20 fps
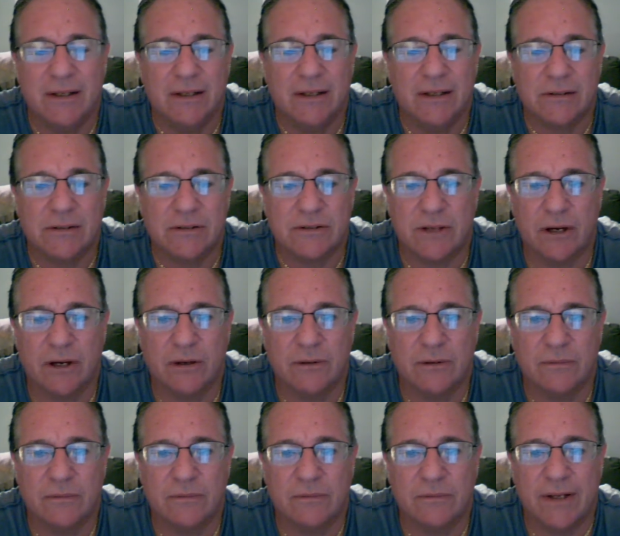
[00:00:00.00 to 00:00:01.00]

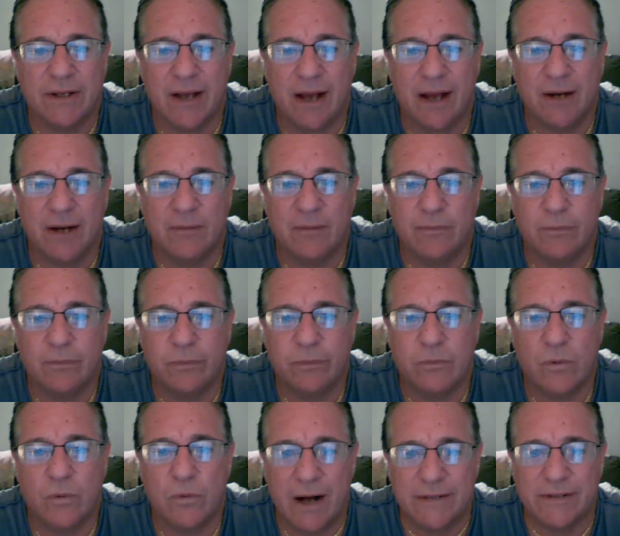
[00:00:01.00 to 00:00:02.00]
So you got to
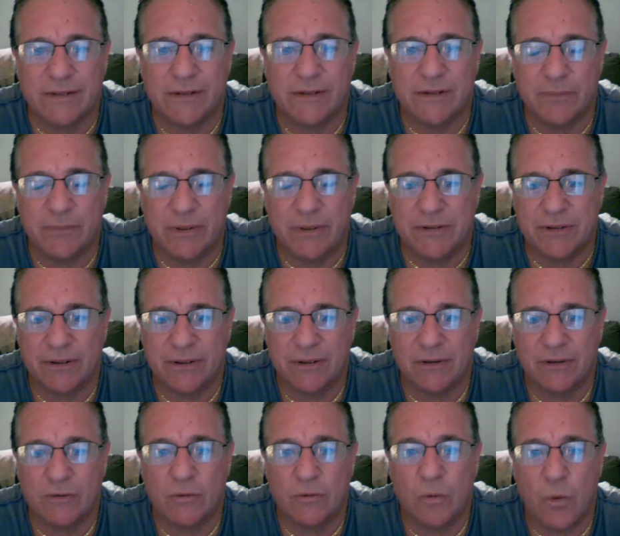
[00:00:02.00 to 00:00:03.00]
watch the
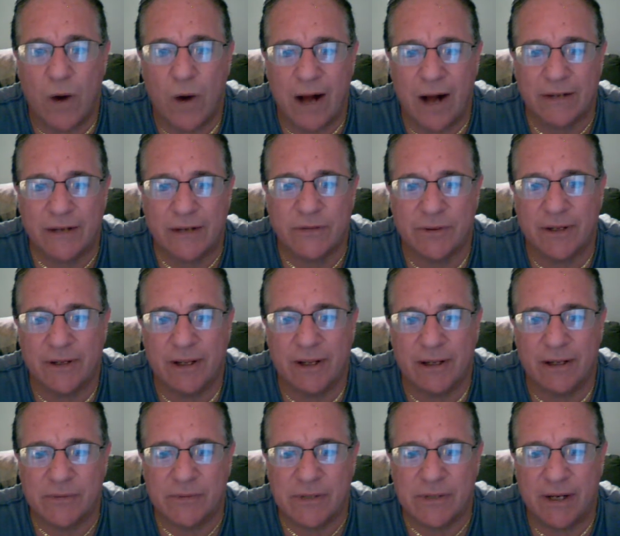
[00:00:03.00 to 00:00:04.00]
pitcher, watch where the
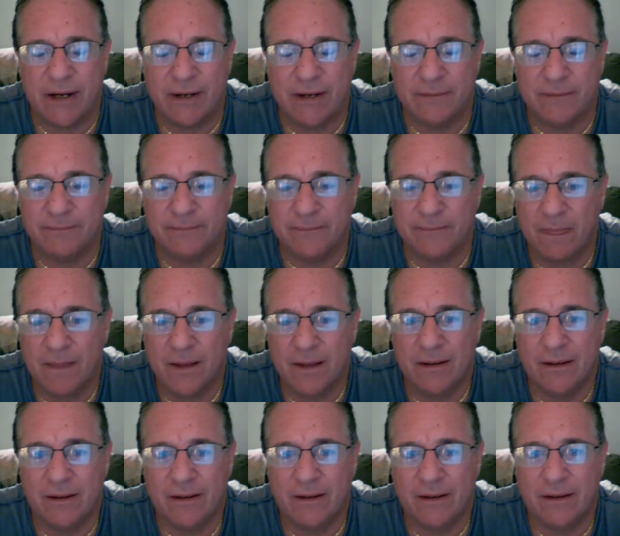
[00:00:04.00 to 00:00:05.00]
game's at,
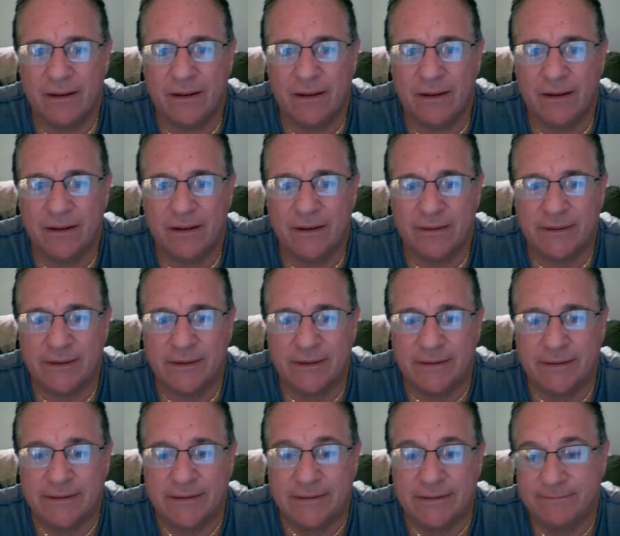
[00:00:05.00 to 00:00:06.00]
and
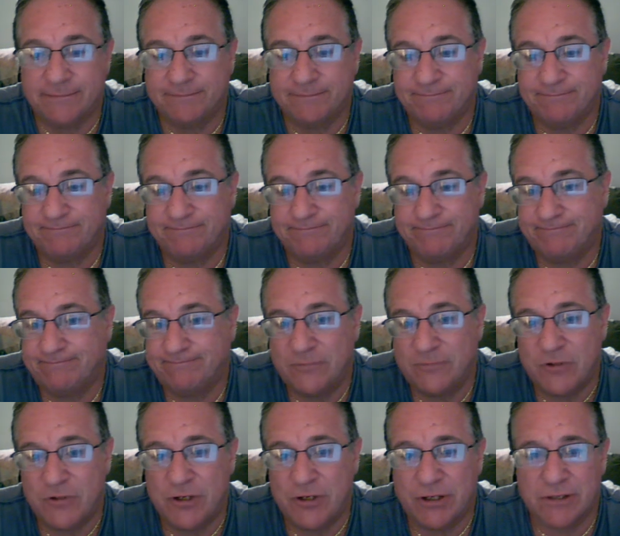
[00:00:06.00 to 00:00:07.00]

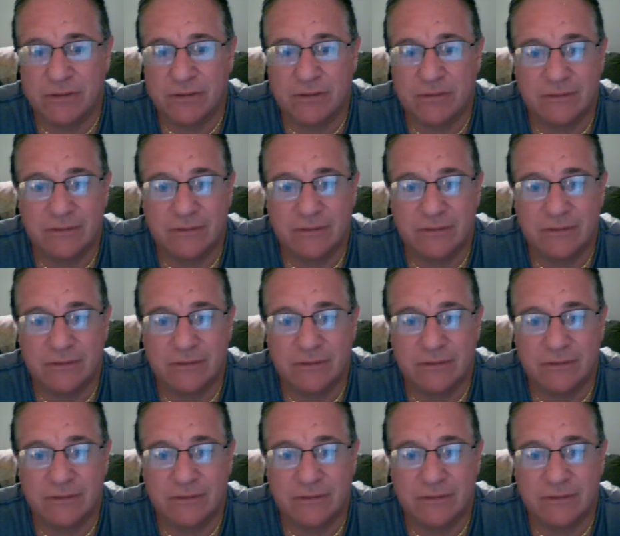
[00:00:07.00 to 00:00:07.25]
just,